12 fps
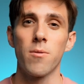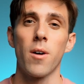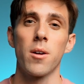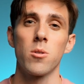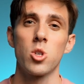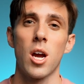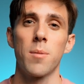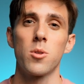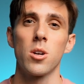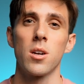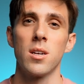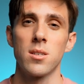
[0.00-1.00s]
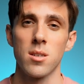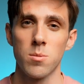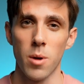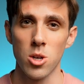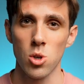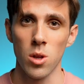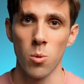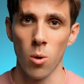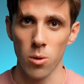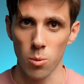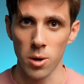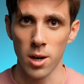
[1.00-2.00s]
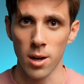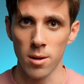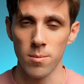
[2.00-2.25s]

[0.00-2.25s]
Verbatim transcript: final chapter is especially worth reading.